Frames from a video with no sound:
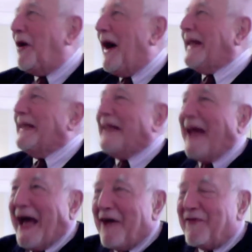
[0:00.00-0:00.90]
And,
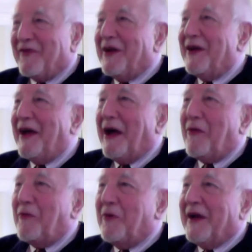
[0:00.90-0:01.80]

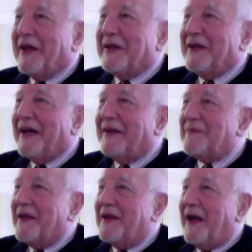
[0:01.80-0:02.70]
you know, I
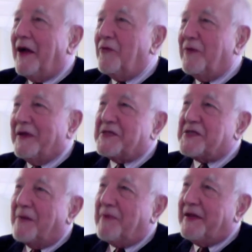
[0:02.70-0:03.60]
laugh
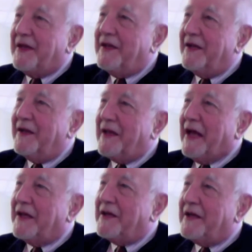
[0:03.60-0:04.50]
when
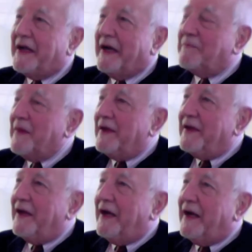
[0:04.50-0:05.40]

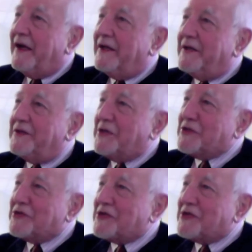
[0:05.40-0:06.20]
somebody like